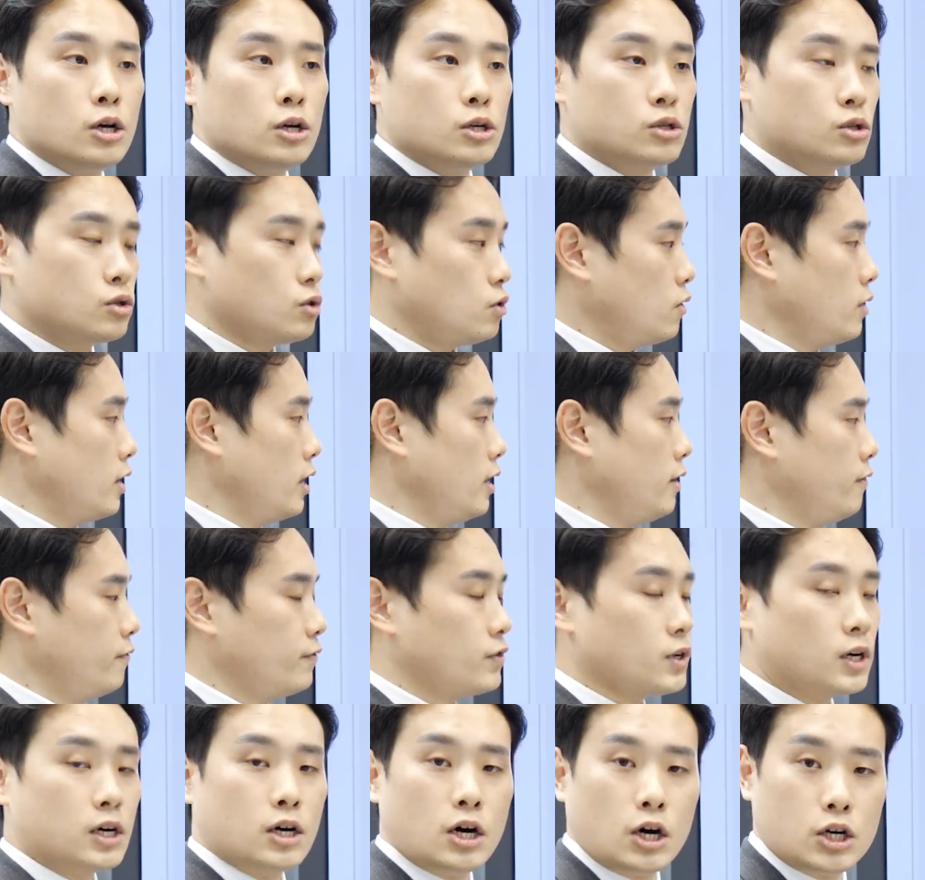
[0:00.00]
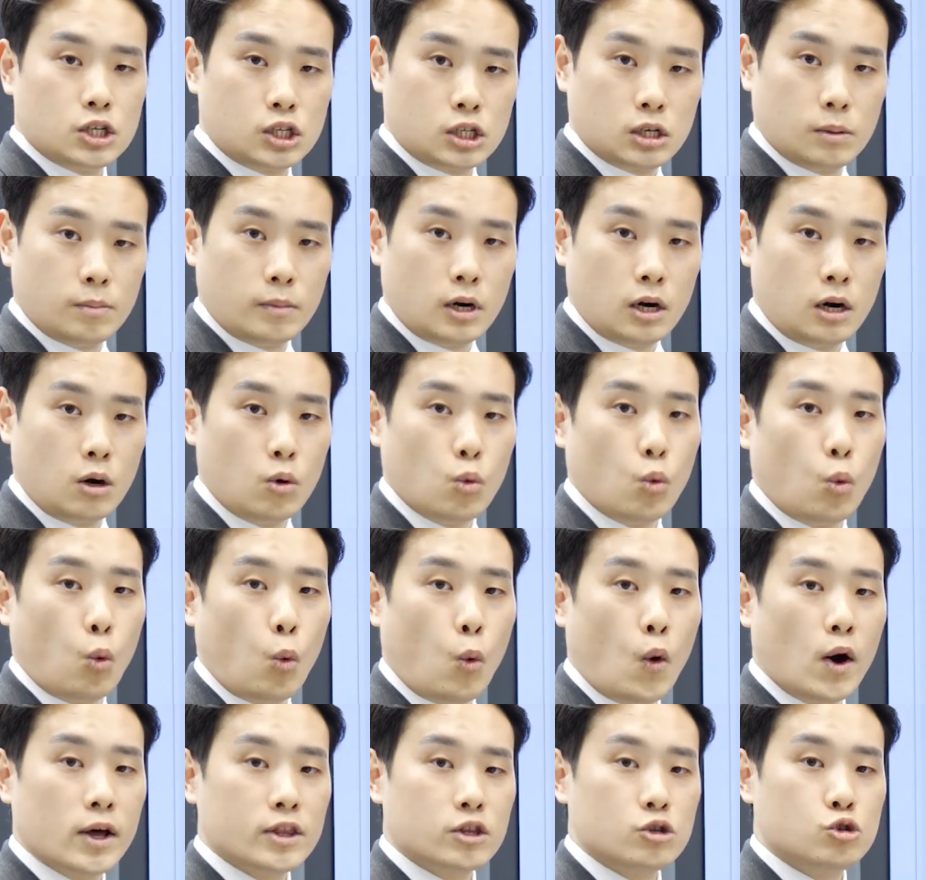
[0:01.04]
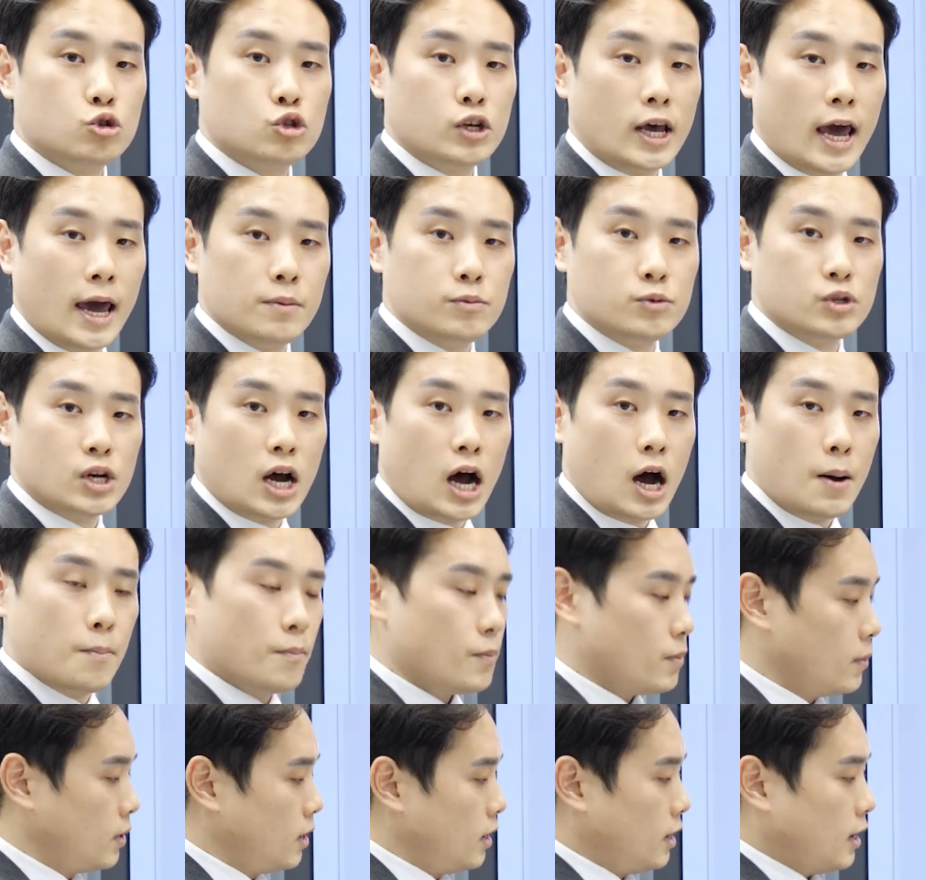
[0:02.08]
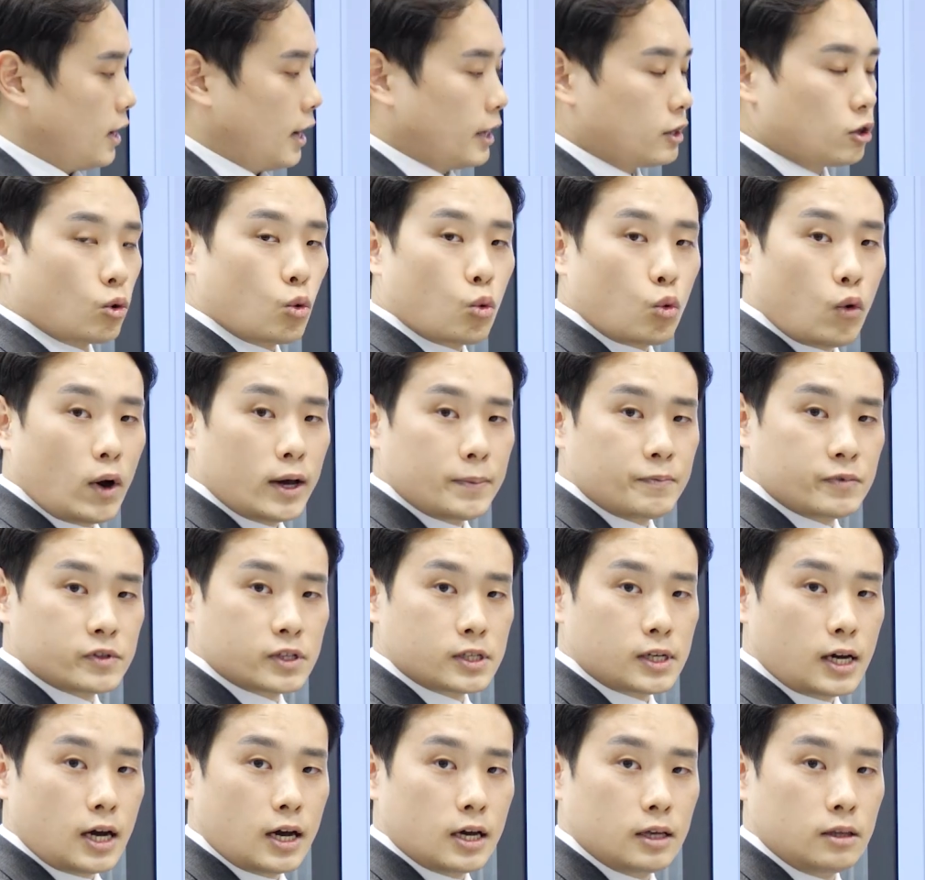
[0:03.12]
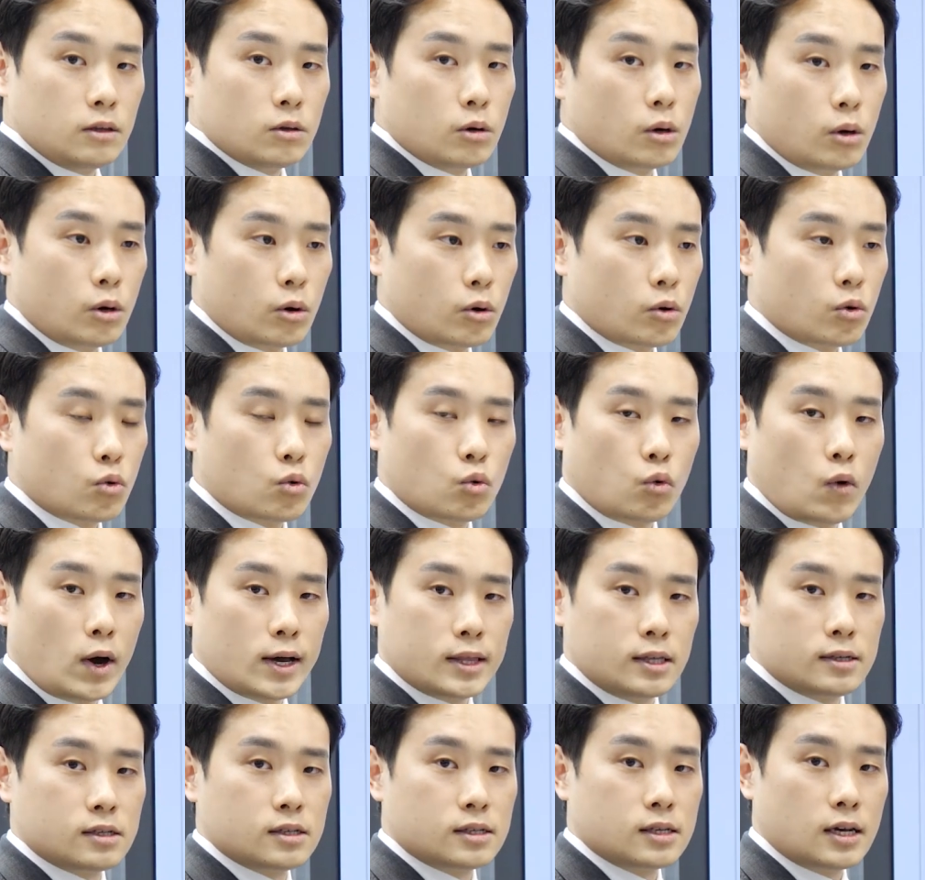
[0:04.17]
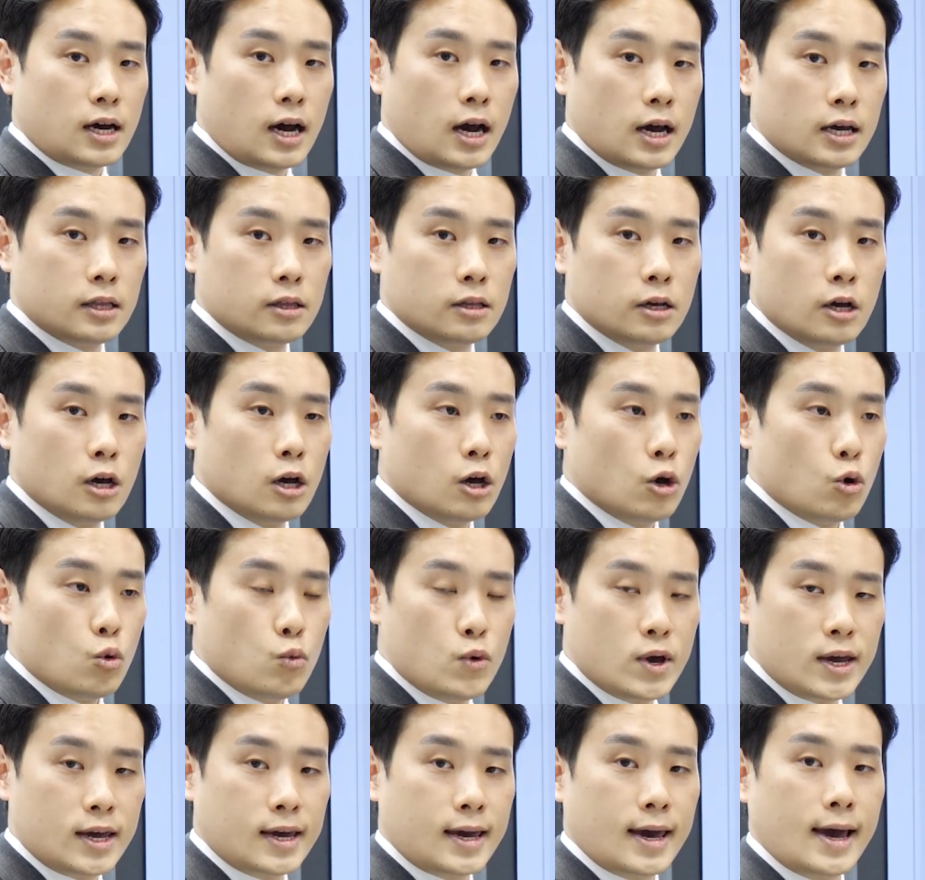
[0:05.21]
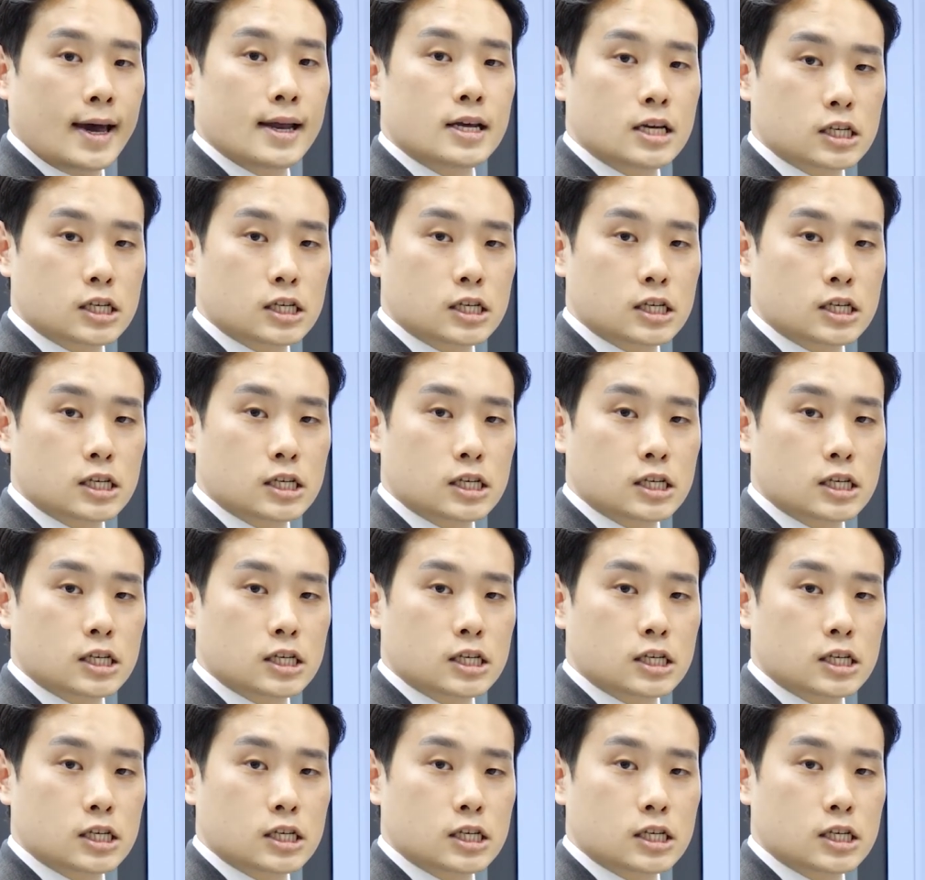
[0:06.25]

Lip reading: So if the customer wants the same job at the right side or right side, we can